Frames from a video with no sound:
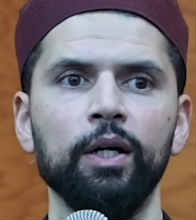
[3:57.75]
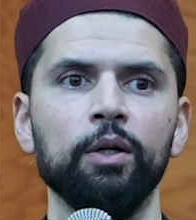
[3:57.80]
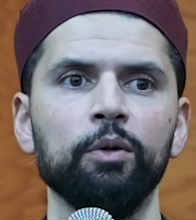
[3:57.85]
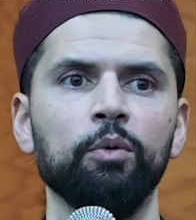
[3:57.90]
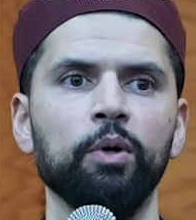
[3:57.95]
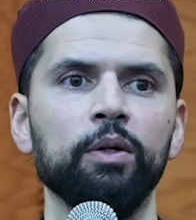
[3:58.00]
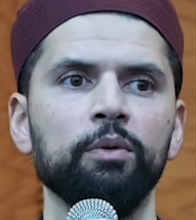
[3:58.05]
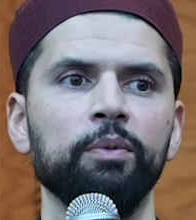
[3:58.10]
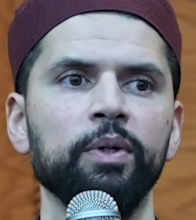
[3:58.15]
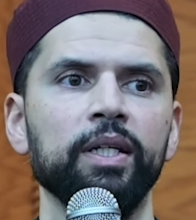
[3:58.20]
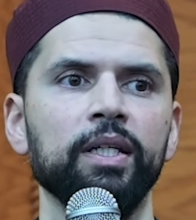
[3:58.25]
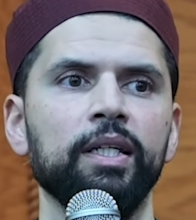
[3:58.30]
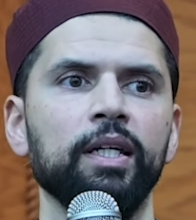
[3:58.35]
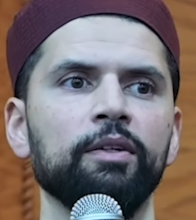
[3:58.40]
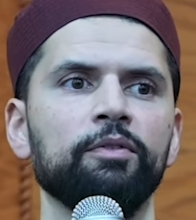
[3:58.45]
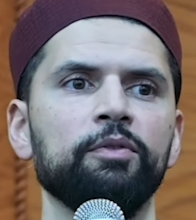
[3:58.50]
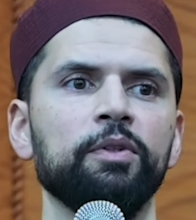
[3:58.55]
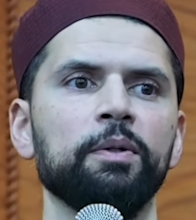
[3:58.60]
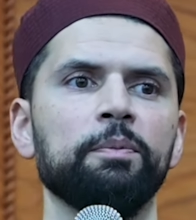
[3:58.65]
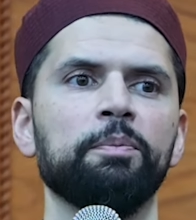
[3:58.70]
When we
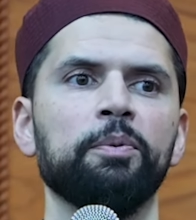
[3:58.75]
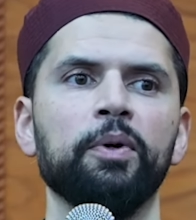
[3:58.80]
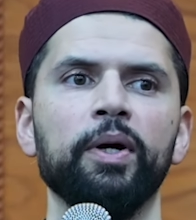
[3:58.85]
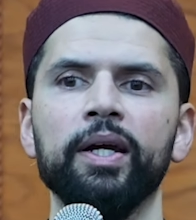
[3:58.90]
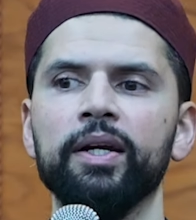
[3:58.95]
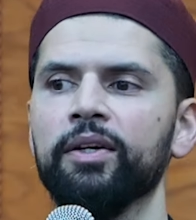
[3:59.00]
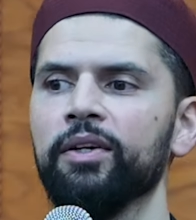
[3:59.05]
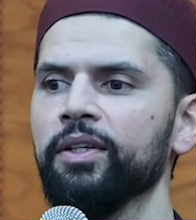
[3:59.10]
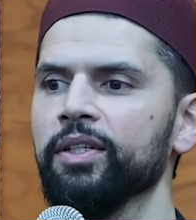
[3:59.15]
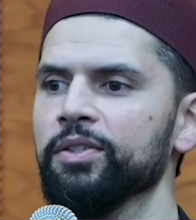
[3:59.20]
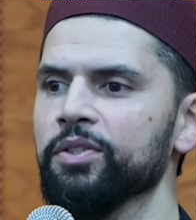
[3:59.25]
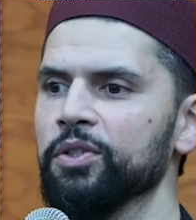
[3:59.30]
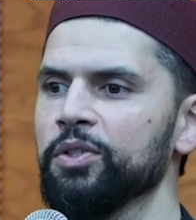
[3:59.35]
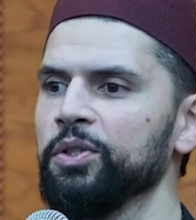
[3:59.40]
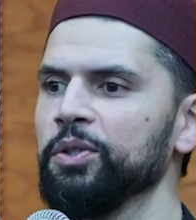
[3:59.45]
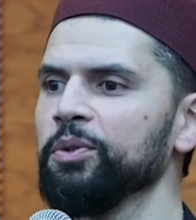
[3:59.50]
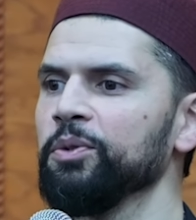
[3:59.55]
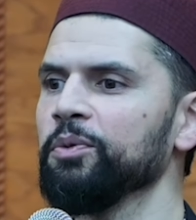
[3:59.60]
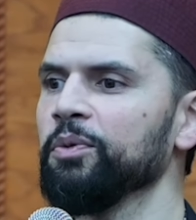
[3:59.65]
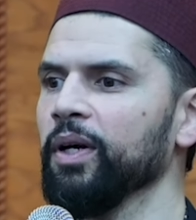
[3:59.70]
give the prayer its
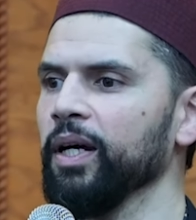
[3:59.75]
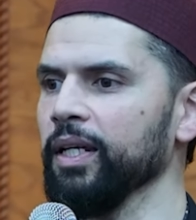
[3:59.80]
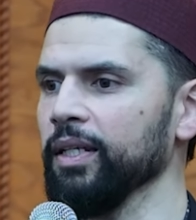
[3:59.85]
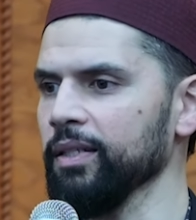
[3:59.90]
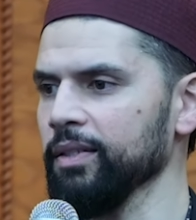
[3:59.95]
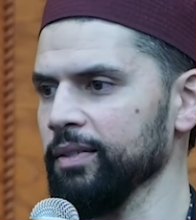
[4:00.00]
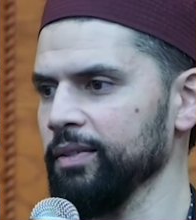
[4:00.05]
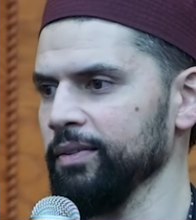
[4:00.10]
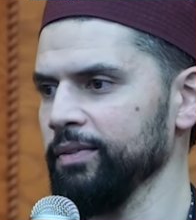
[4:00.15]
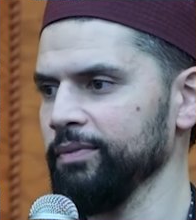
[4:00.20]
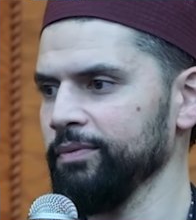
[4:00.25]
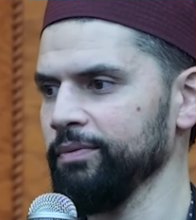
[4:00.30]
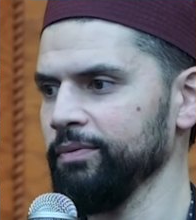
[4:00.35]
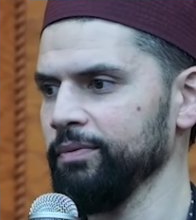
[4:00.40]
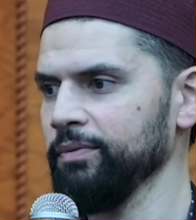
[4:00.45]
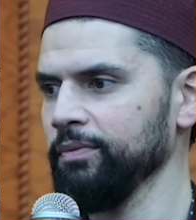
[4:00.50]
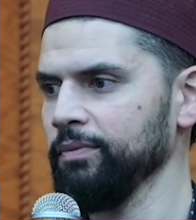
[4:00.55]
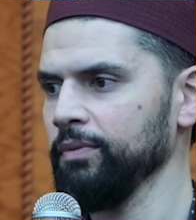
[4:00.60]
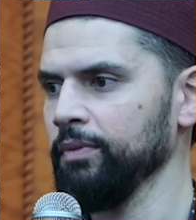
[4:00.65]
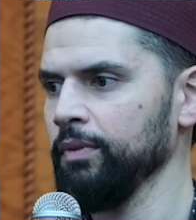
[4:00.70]
due right
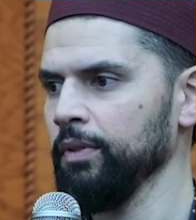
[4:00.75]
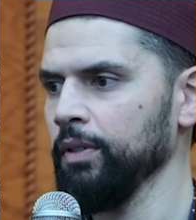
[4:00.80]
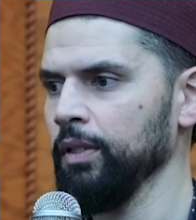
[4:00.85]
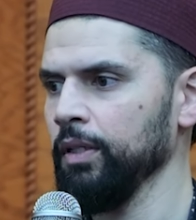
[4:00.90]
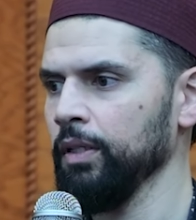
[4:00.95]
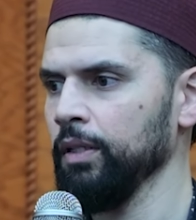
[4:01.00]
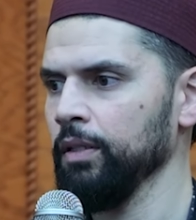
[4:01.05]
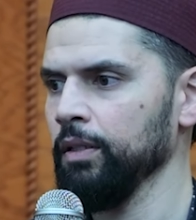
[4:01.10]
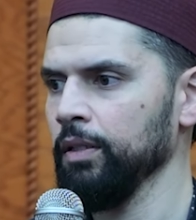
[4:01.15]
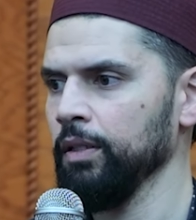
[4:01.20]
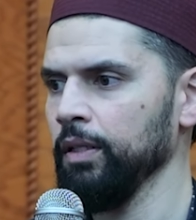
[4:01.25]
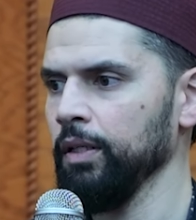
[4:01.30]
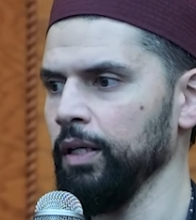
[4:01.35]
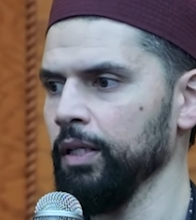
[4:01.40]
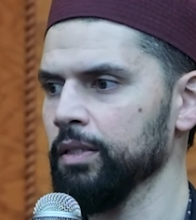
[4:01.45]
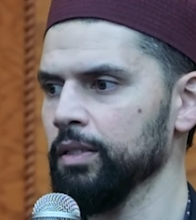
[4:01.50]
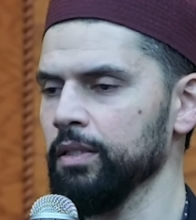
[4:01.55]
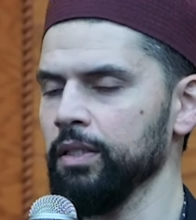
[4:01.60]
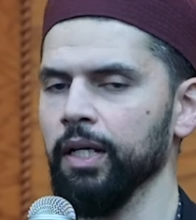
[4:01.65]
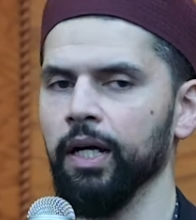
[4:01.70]
it's